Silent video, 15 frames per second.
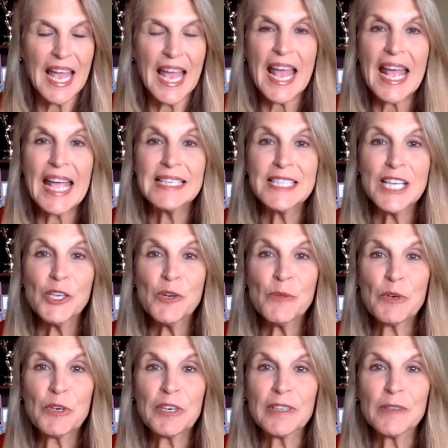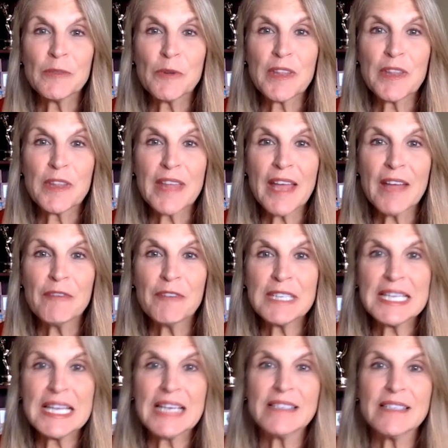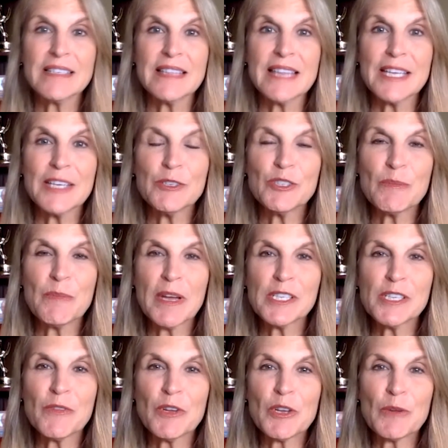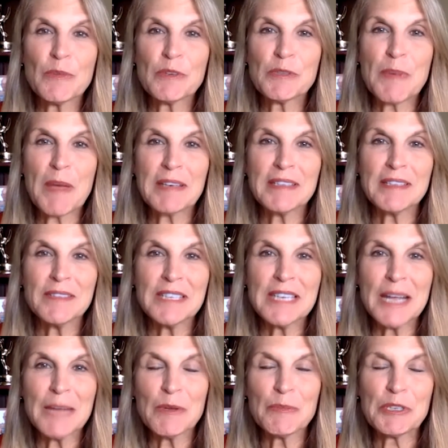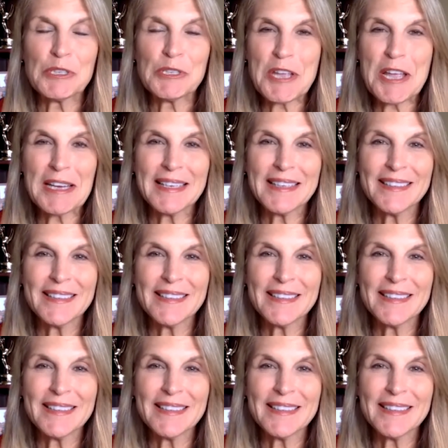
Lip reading: Anne Dunkelberg with Every Texan, thank you so much for your perspective today. We appreciate it.